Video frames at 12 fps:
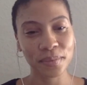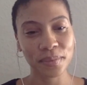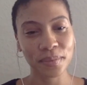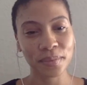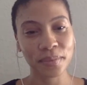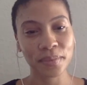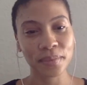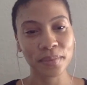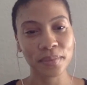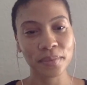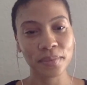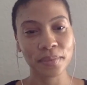
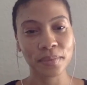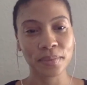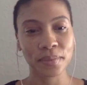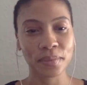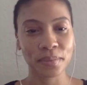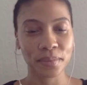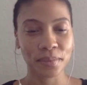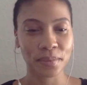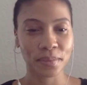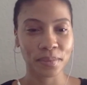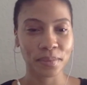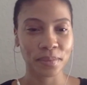
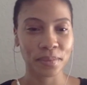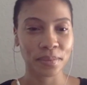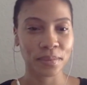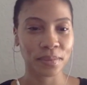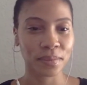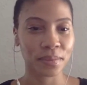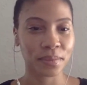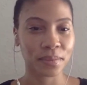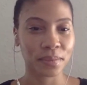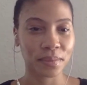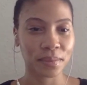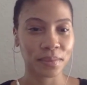
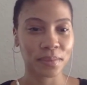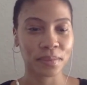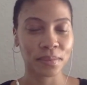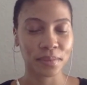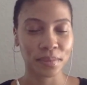The person shown says nothing.